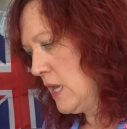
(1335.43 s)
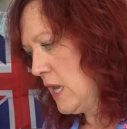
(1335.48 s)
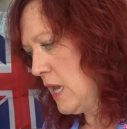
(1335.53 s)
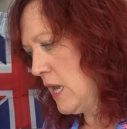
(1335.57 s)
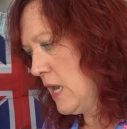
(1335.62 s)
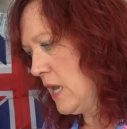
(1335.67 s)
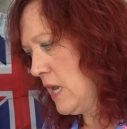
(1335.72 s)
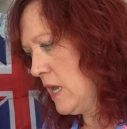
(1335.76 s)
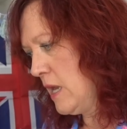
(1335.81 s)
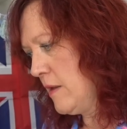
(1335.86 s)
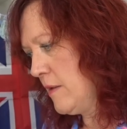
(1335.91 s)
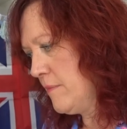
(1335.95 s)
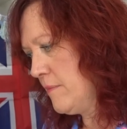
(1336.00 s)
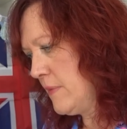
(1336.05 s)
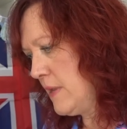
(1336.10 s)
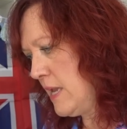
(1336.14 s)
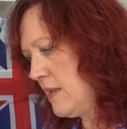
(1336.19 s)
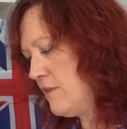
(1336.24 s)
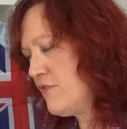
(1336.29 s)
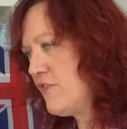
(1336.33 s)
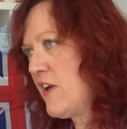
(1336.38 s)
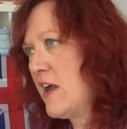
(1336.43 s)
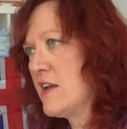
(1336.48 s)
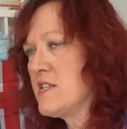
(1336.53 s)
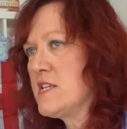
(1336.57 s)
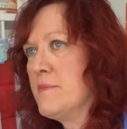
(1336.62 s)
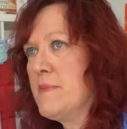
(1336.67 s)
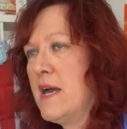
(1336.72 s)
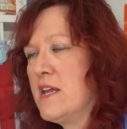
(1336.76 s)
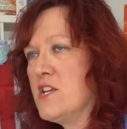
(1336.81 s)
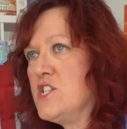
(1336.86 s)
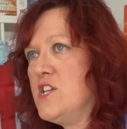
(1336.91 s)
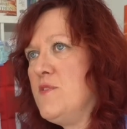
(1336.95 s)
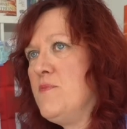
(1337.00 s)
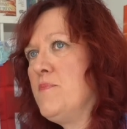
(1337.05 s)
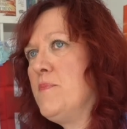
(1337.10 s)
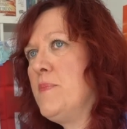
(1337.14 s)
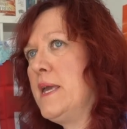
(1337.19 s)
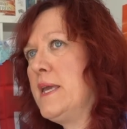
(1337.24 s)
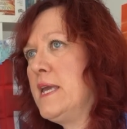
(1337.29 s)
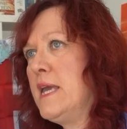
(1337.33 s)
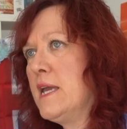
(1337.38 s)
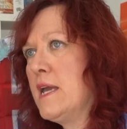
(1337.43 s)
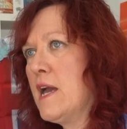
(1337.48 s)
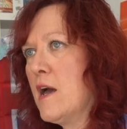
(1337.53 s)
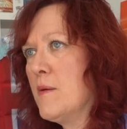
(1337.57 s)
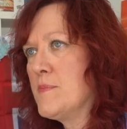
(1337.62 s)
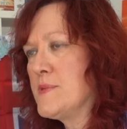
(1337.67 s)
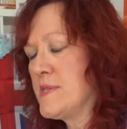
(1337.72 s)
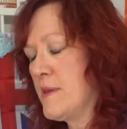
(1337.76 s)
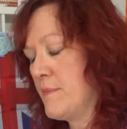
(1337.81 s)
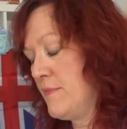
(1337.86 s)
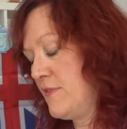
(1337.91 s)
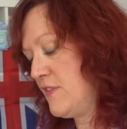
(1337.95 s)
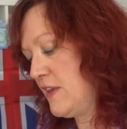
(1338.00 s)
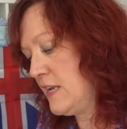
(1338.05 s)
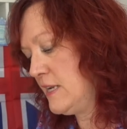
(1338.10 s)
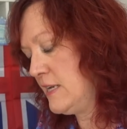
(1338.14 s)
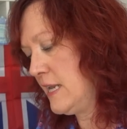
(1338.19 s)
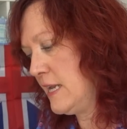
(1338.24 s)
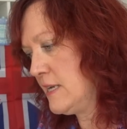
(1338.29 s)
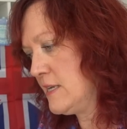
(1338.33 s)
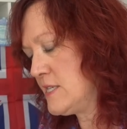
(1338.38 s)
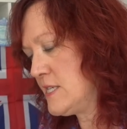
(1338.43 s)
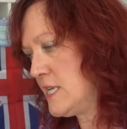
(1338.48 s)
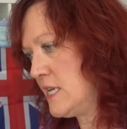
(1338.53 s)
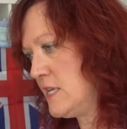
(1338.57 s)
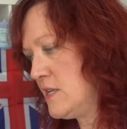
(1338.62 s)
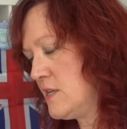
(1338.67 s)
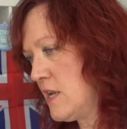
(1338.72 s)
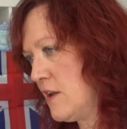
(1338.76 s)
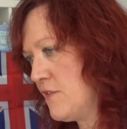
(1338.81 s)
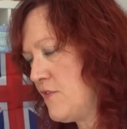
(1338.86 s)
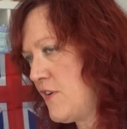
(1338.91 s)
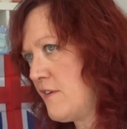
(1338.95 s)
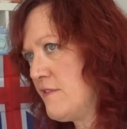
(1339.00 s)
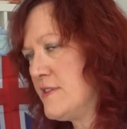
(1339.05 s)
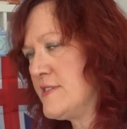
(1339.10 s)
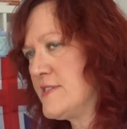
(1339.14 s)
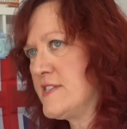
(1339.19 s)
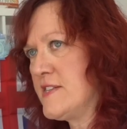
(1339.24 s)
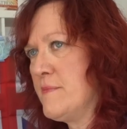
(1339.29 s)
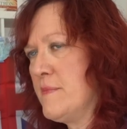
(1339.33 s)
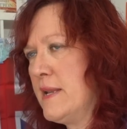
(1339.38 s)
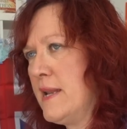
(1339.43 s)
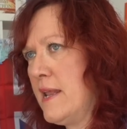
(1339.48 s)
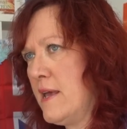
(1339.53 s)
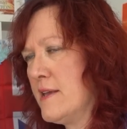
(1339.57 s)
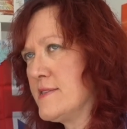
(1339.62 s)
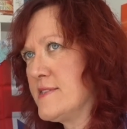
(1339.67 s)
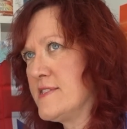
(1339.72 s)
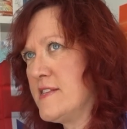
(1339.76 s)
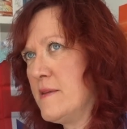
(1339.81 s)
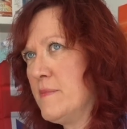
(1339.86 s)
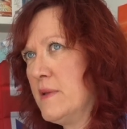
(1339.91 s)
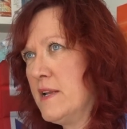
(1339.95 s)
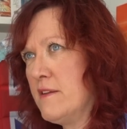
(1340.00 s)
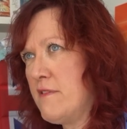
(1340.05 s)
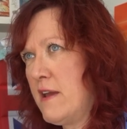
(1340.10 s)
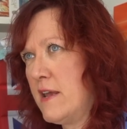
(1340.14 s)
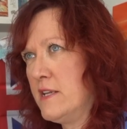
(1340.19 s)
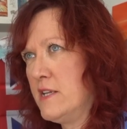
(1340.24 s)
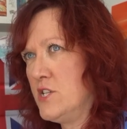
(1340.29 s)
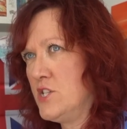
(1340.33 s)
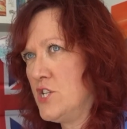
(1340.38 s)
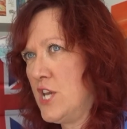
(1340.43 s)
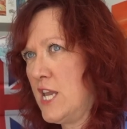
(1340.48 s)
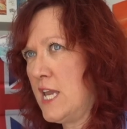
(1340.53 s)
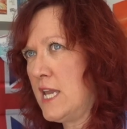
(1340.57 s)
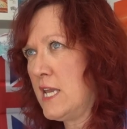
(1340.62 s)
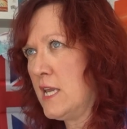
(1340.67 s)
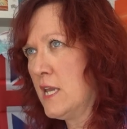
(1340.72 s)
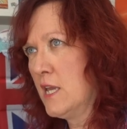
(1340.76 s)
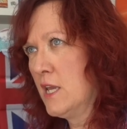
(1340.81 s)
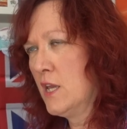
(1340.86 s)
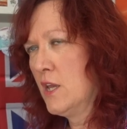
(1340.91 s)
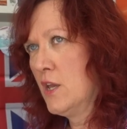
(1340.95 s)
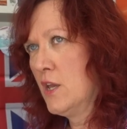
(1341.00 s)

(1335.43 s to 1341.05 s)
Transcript: In fact, I'm actually picking up something linked in a similar energy